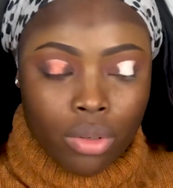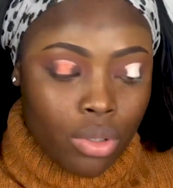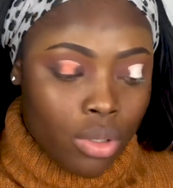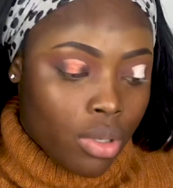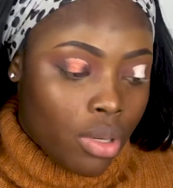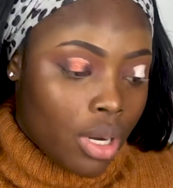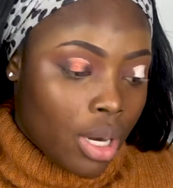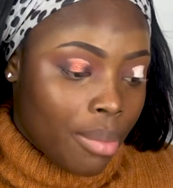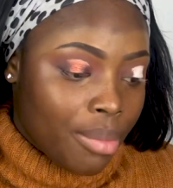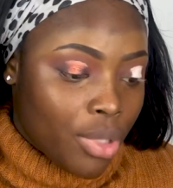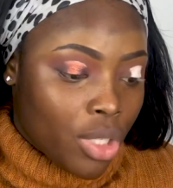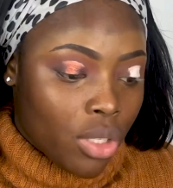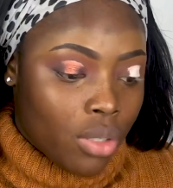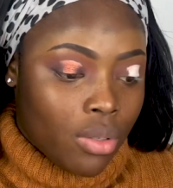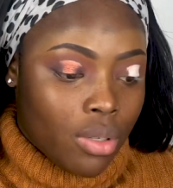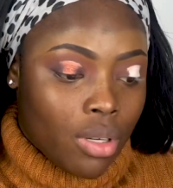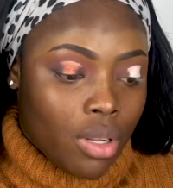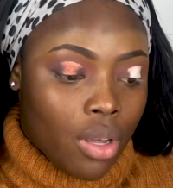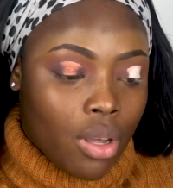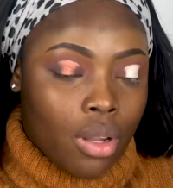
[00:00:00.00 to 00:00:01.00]
So let me just
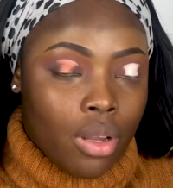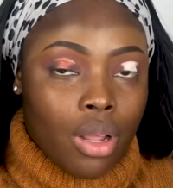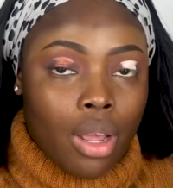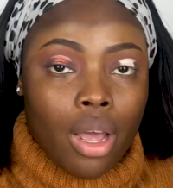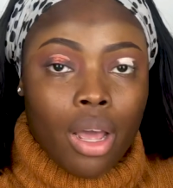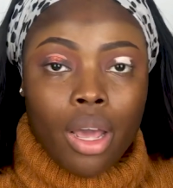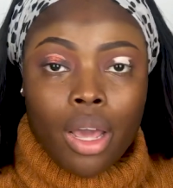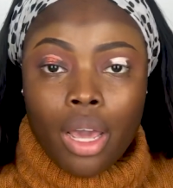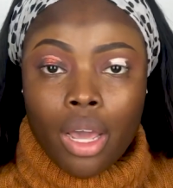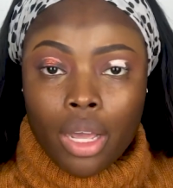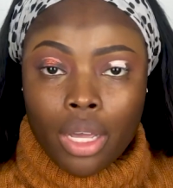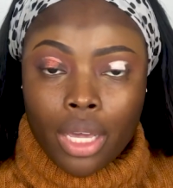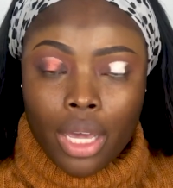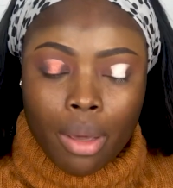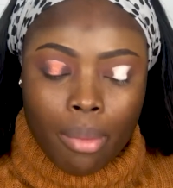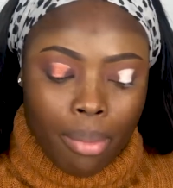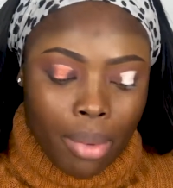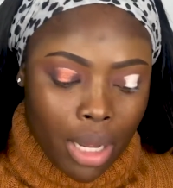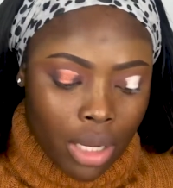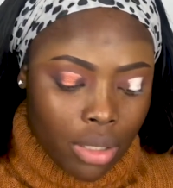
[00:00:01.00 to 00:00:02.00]
do the other eye and
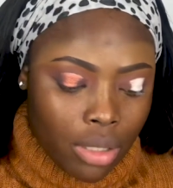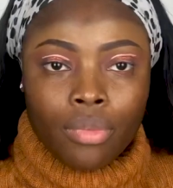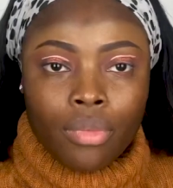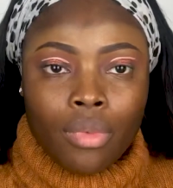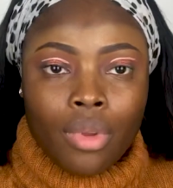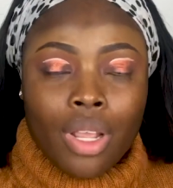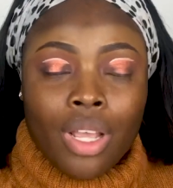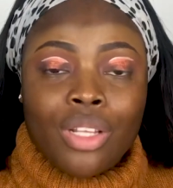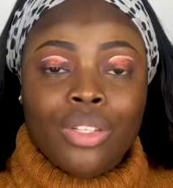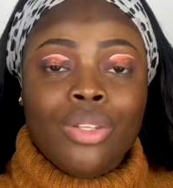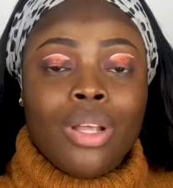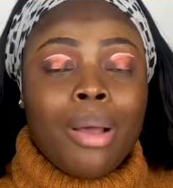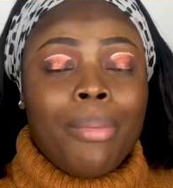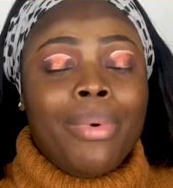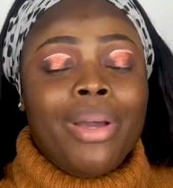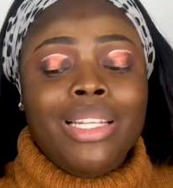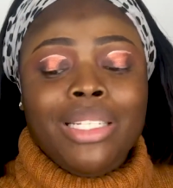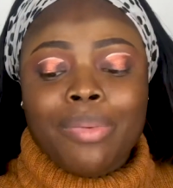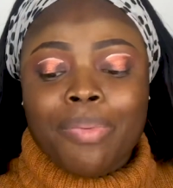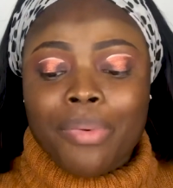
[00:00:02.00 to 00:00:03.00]
get back to. So I'm
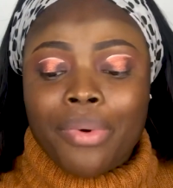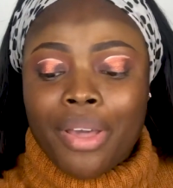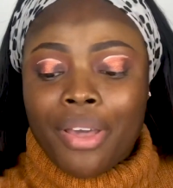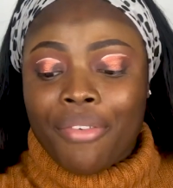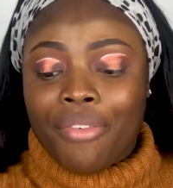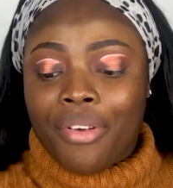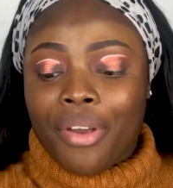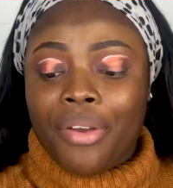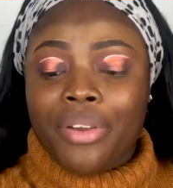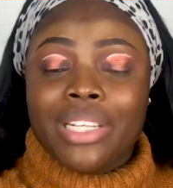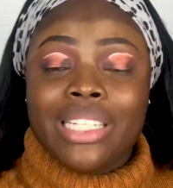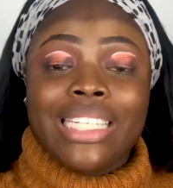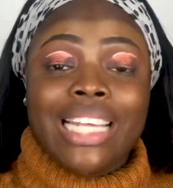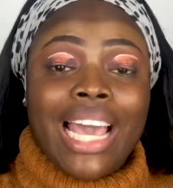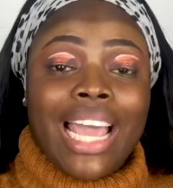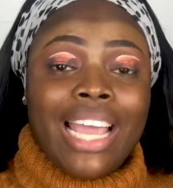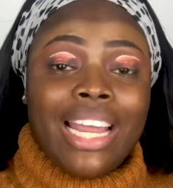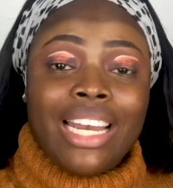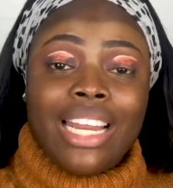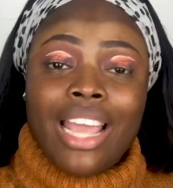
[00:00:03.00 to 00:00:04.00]
going to put a very
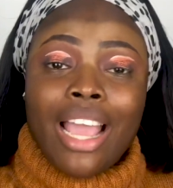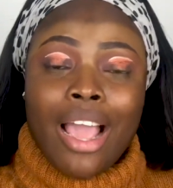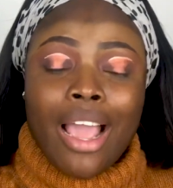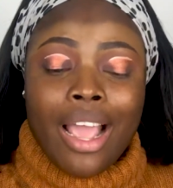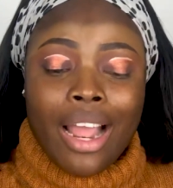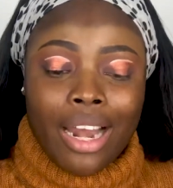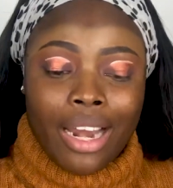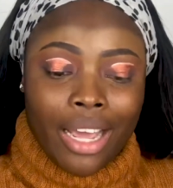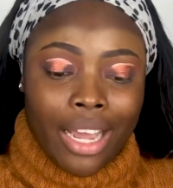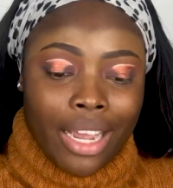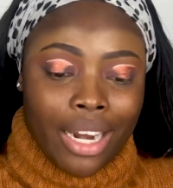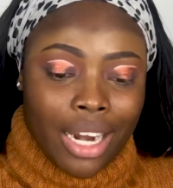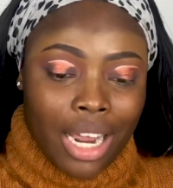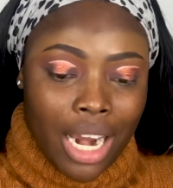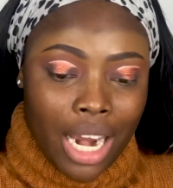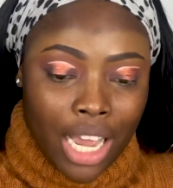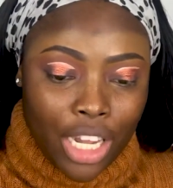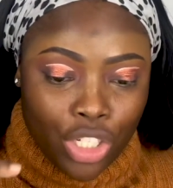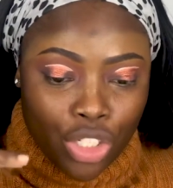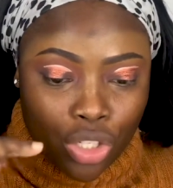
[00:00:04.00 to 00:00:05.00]
tiny eyeliner,
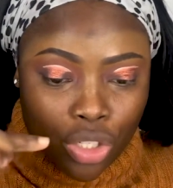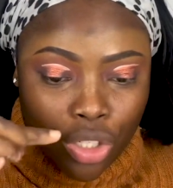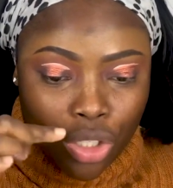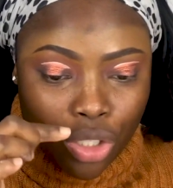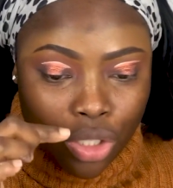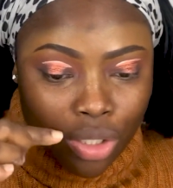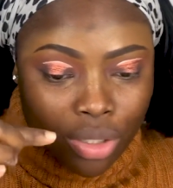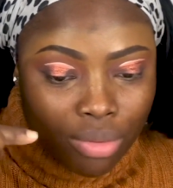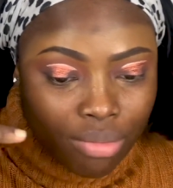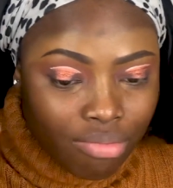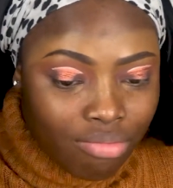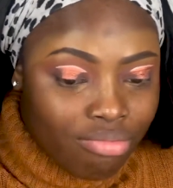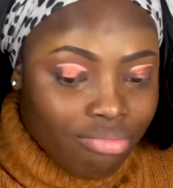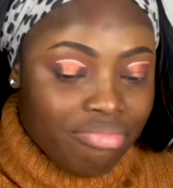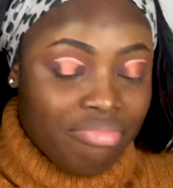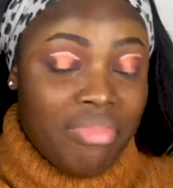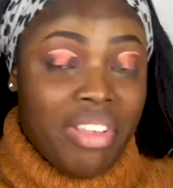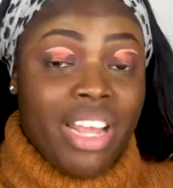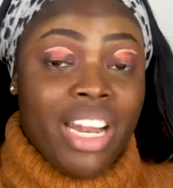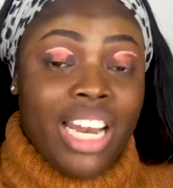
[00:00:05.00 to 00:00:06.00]
like just
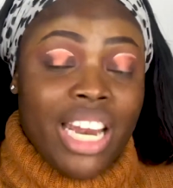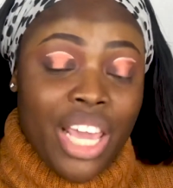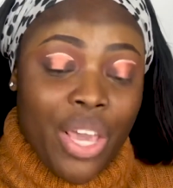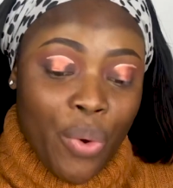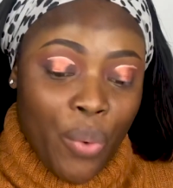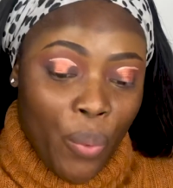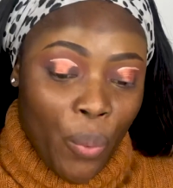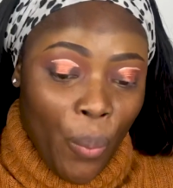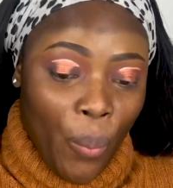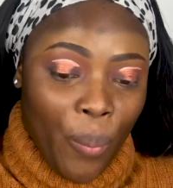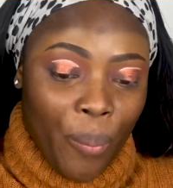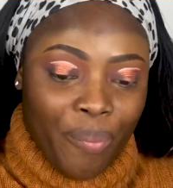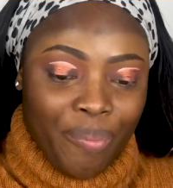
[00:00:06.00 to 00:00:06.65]
a little,